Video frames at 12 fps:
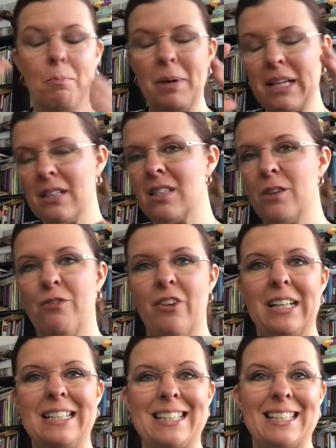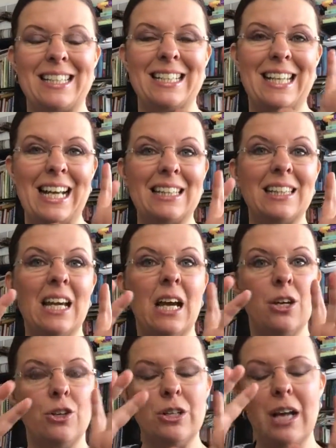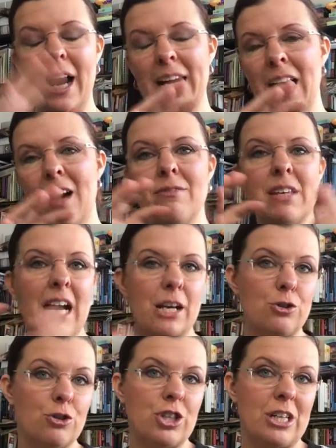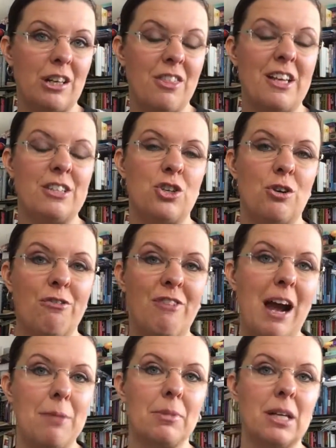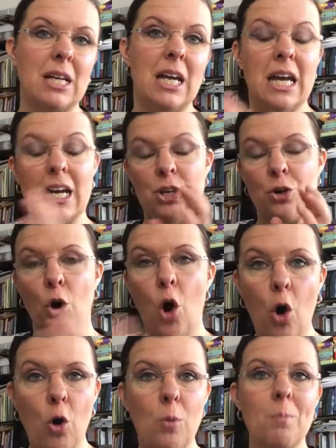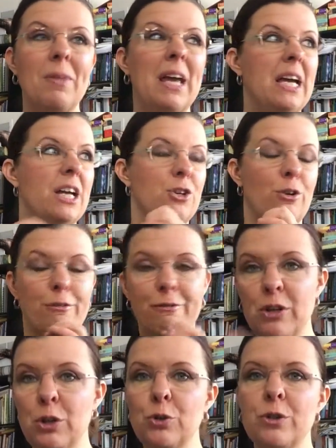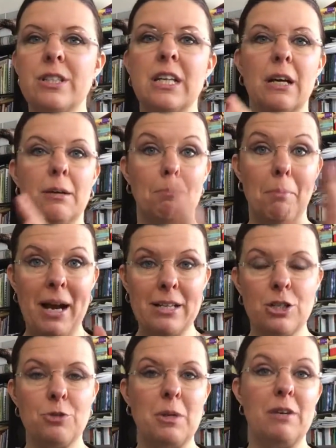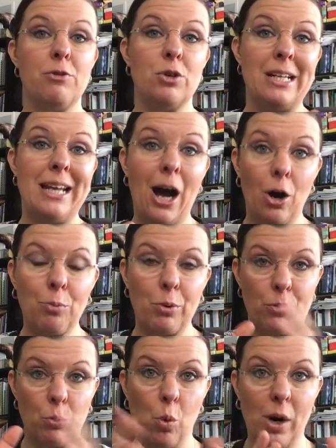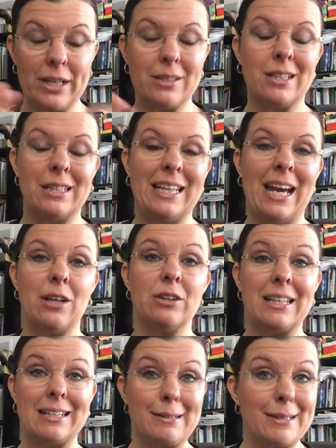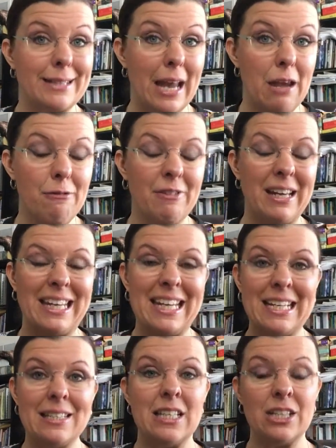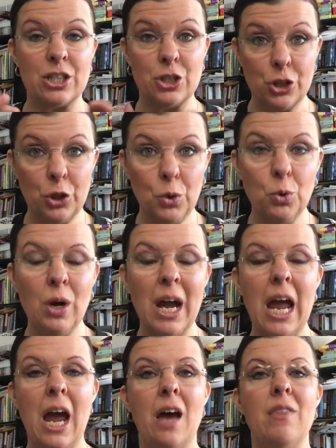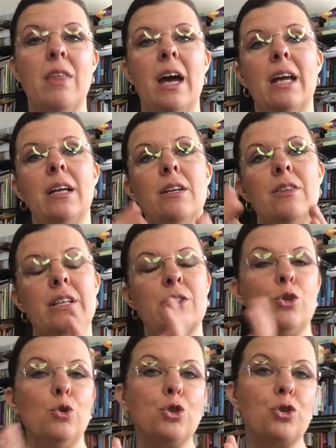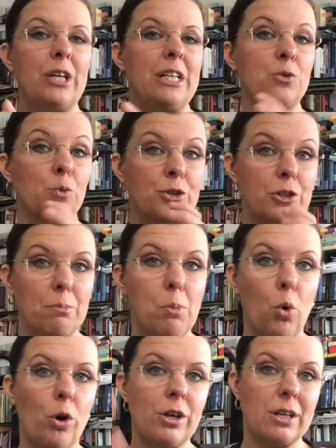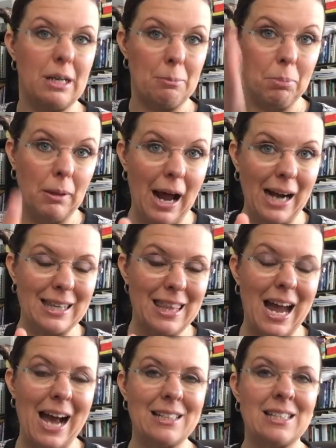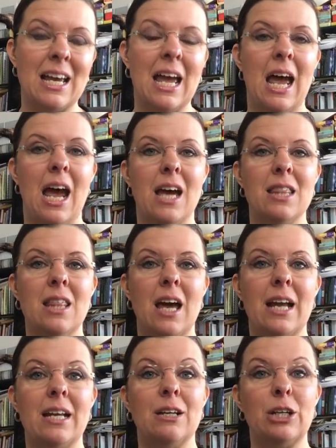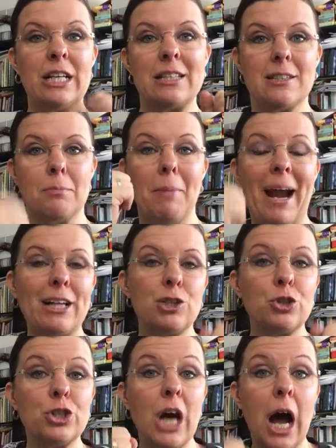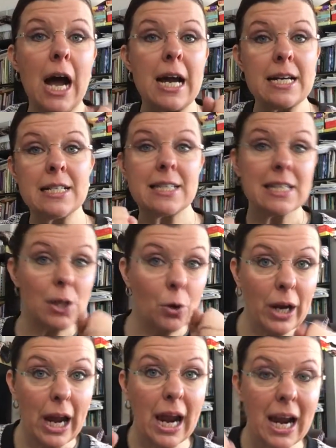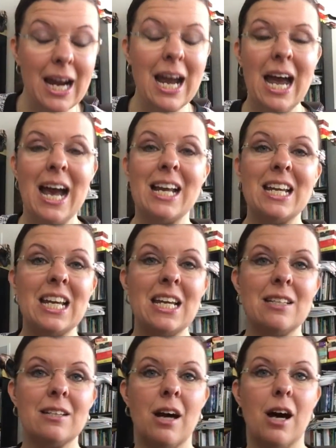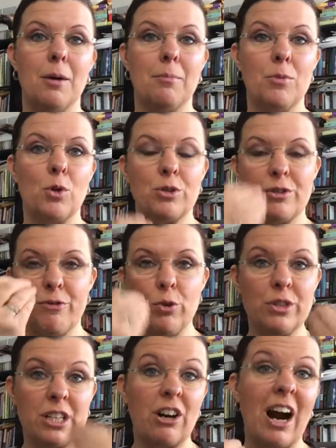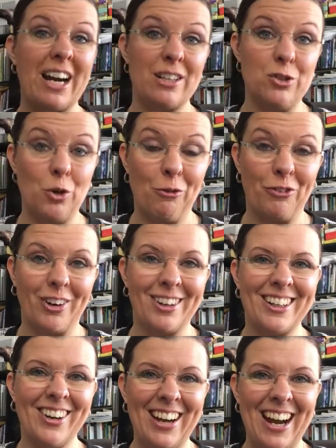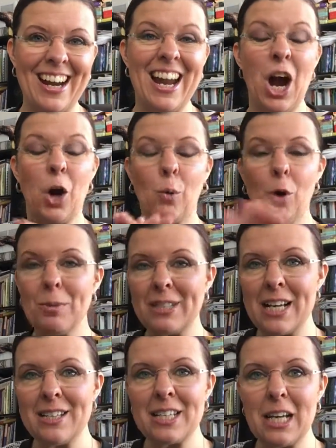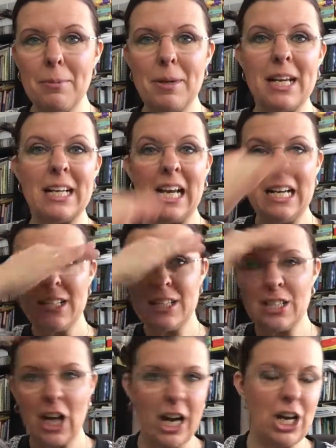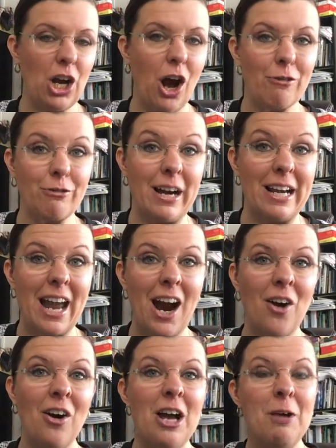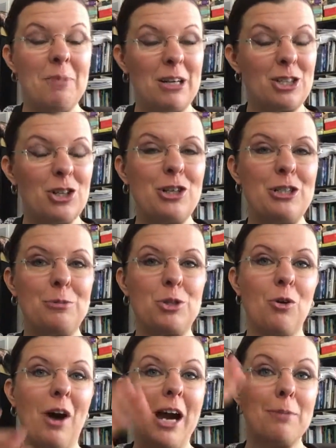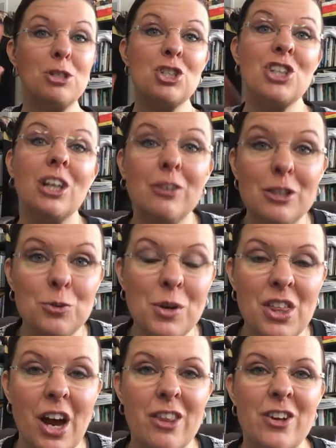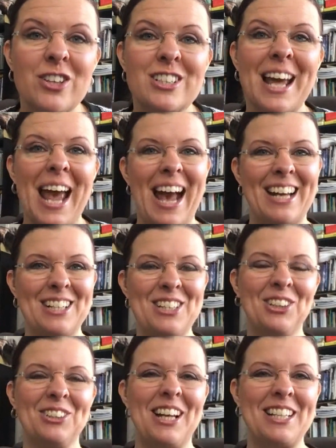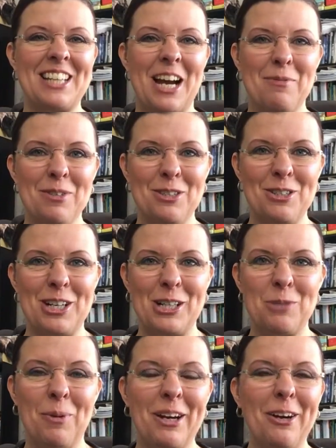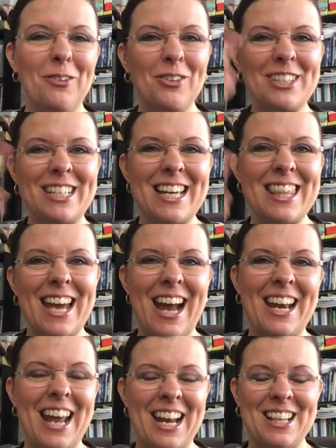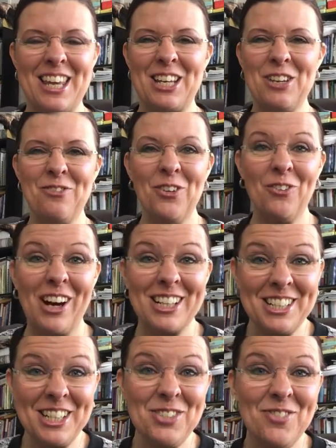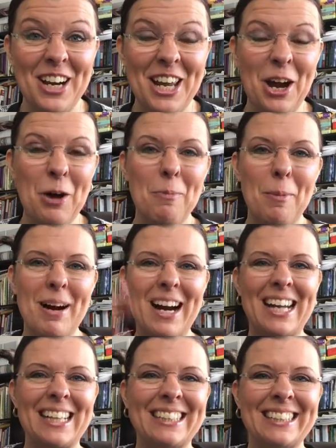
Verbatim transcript: Biggest defense is to get, not have the estrogenic things in your family, in your home, in your foods. Message me if you need help with what to get that is safe and easy to do. And then these nutrients will support and block that. And then get some exercise, okay, and eat um, those foods that are high in sulfur, okay? Aromatase inhibiting, signing off right now. Make sure you subscribe, share this with others, and until next time, this is Jen Springer. We'll see you then, and thank you for watching this video. Bye-bye.